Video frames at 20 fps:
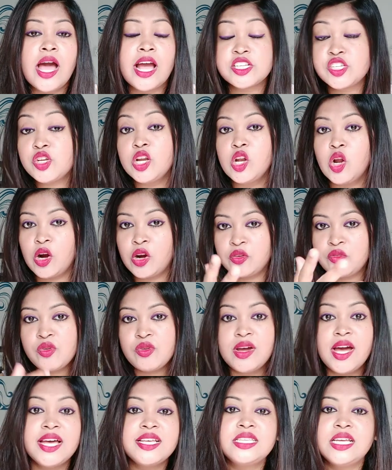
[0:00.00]
Actually, a lot of
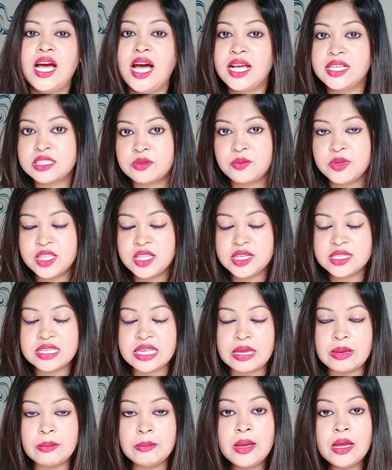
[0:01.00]
you guys ask me the
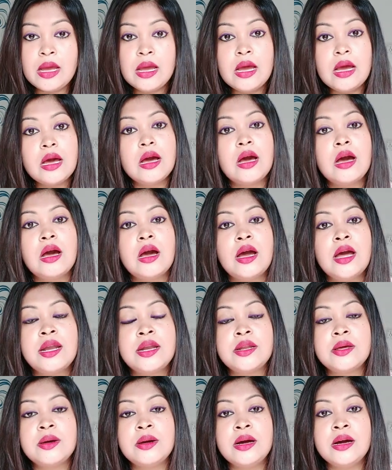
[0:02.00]
same,
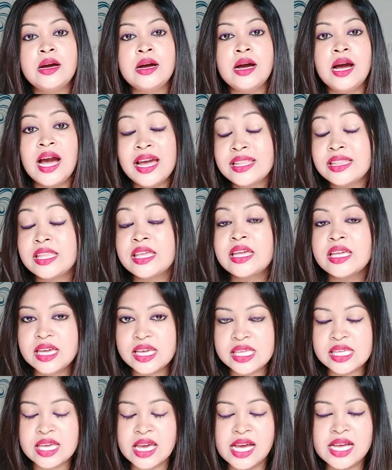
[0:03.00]
and I think
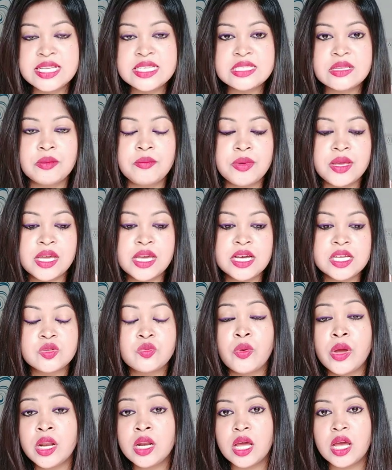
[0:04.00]
yes,
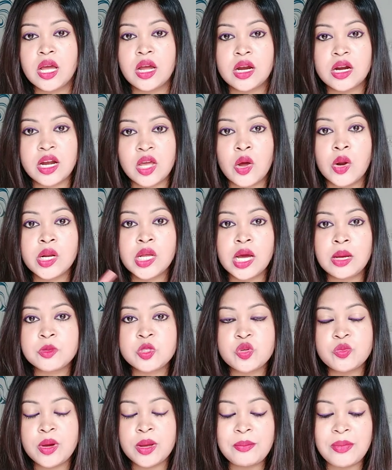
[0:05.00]
because when crayon
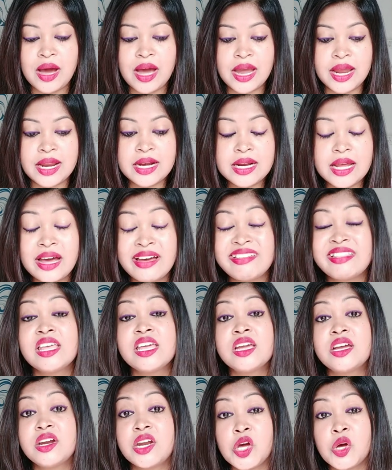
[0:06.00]
comes to my mind, I
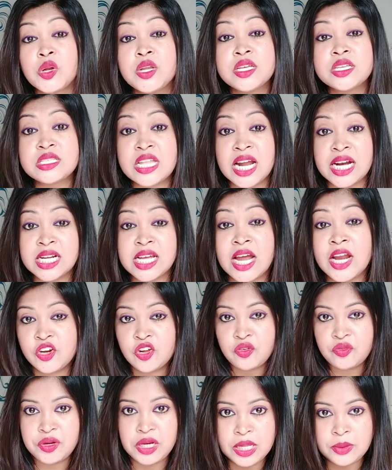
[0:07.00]
think crayon is that
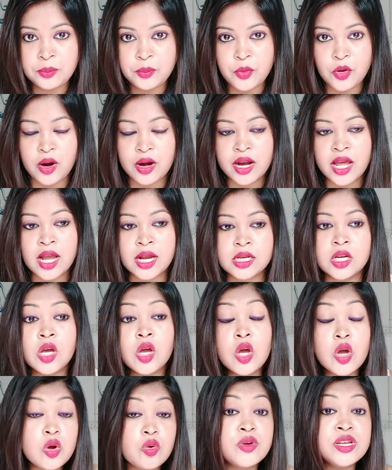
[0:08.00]
kind of lip product
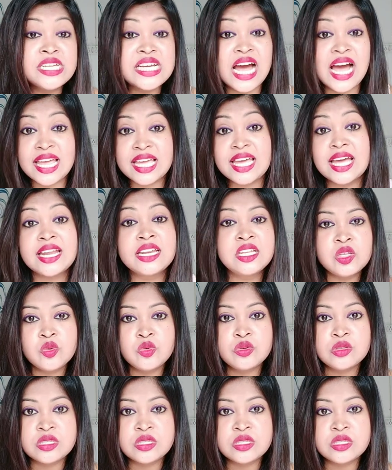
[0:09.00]
which I can